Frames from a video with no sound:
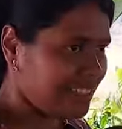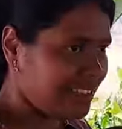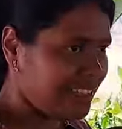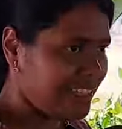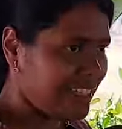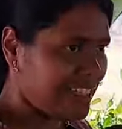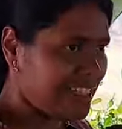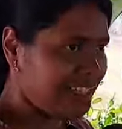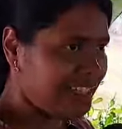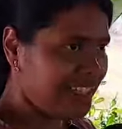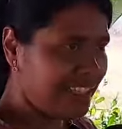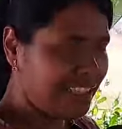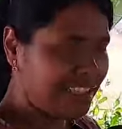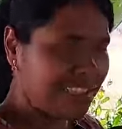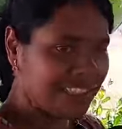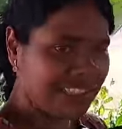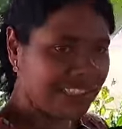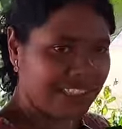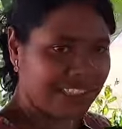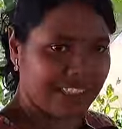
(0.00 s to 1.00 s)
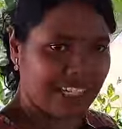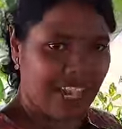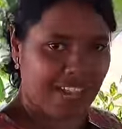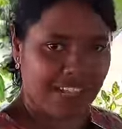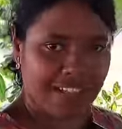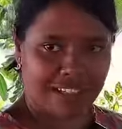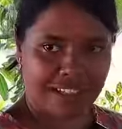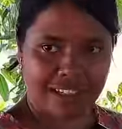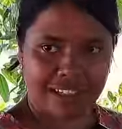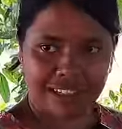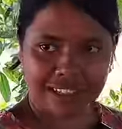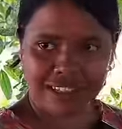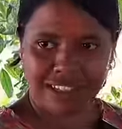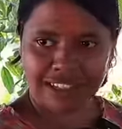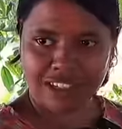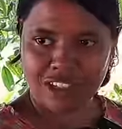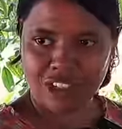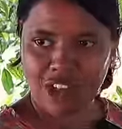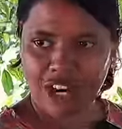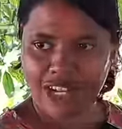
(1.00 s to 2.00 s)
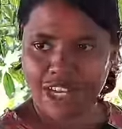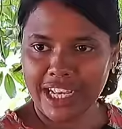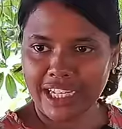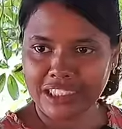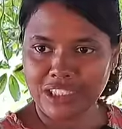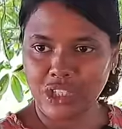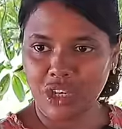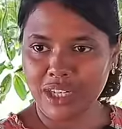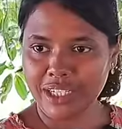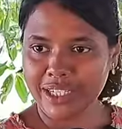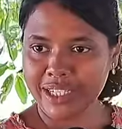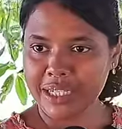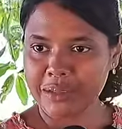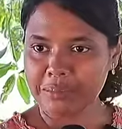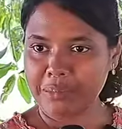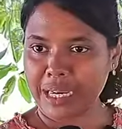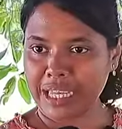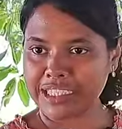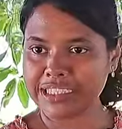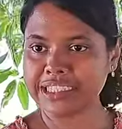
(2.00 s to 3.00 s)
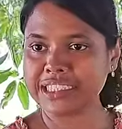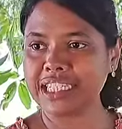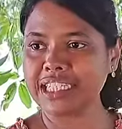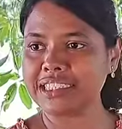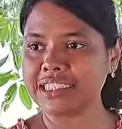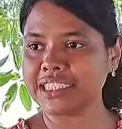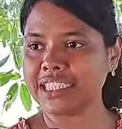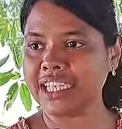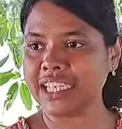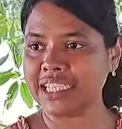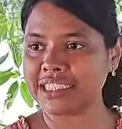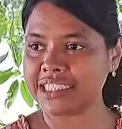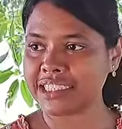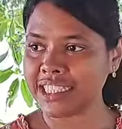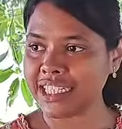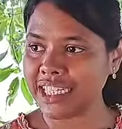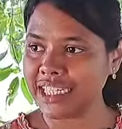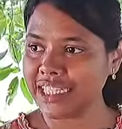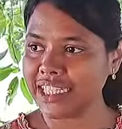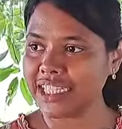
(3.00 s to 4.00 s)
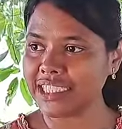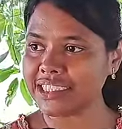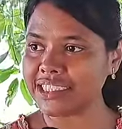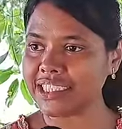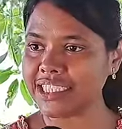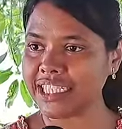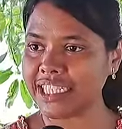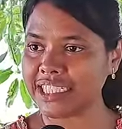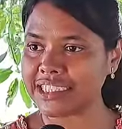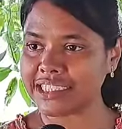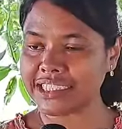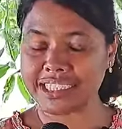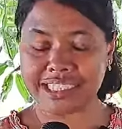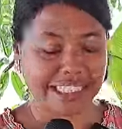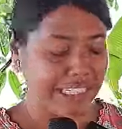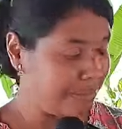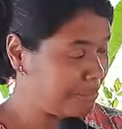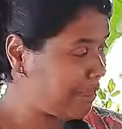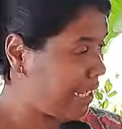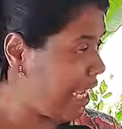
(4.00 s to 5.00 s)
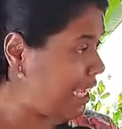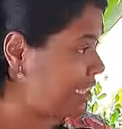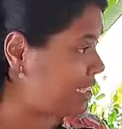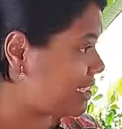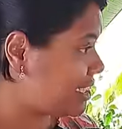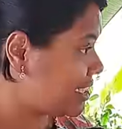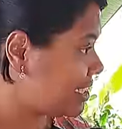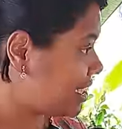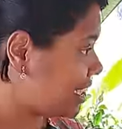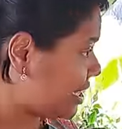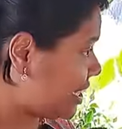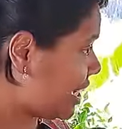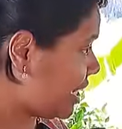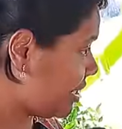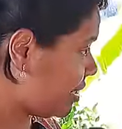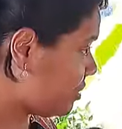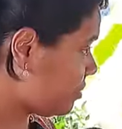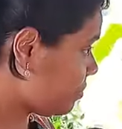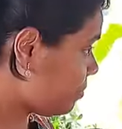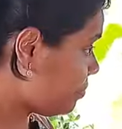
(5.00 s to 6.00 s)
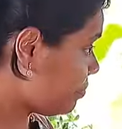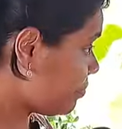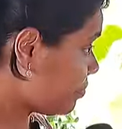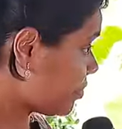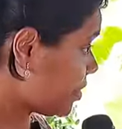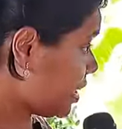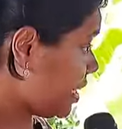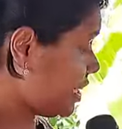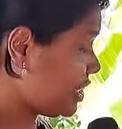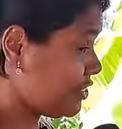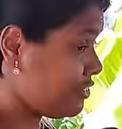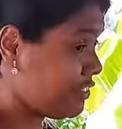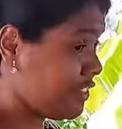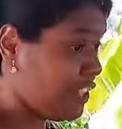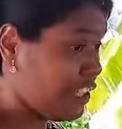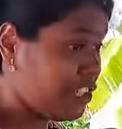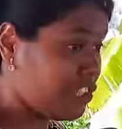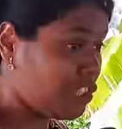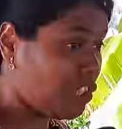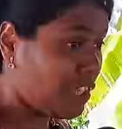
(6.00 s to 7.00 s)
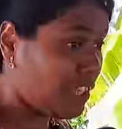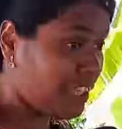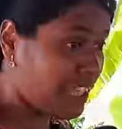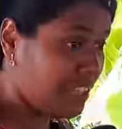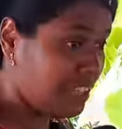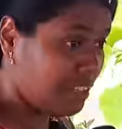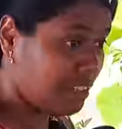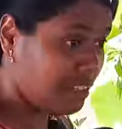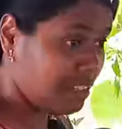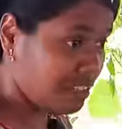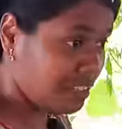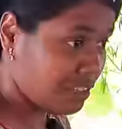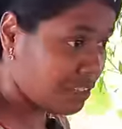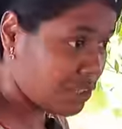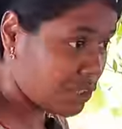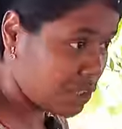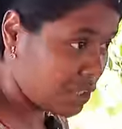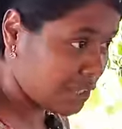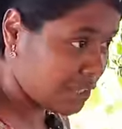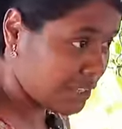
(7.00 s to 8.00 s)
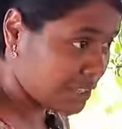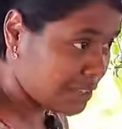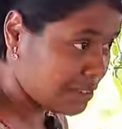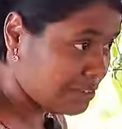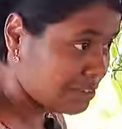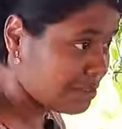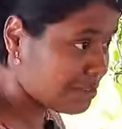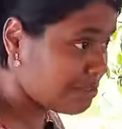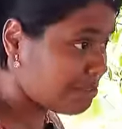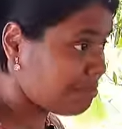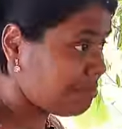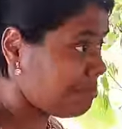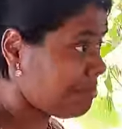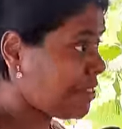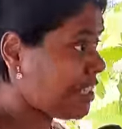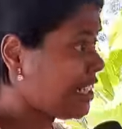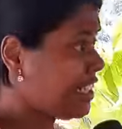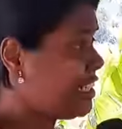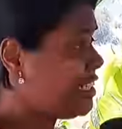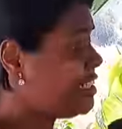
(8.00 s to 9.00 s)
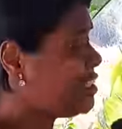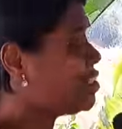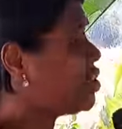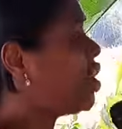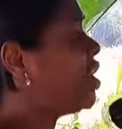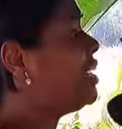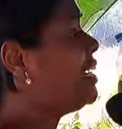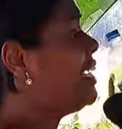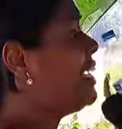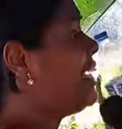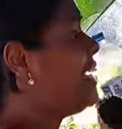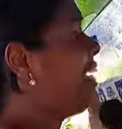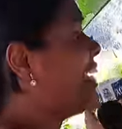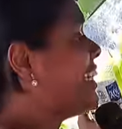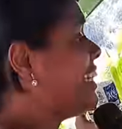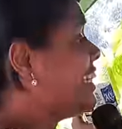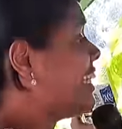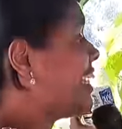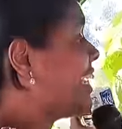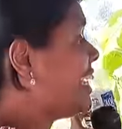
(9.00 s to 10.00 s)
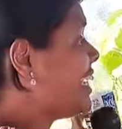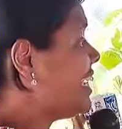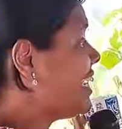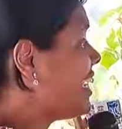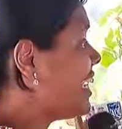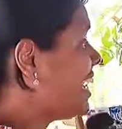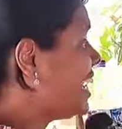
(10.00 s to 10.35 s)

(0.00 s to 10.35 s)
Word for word: deliverance is done. God has already blessed us, He has healed us, He has redeemed us, correct? It's finished on the cross. It is already in the